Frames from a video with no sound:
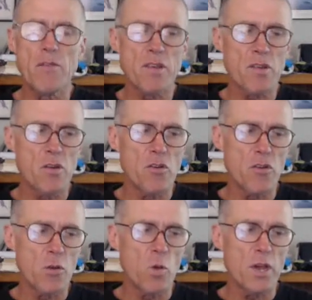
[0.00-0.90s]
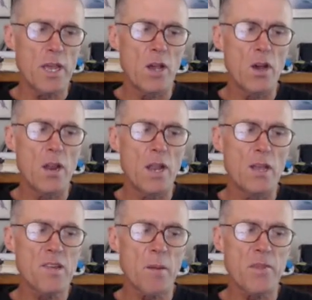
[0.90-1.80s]
It's usually working on
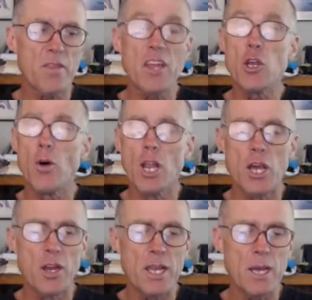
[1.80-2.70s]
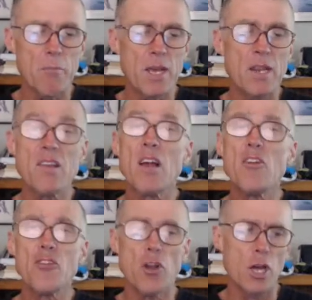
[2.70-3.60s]
something that you are learning. It means
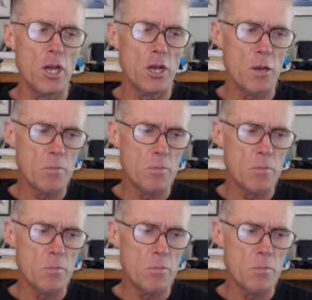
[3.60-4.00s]
to learn.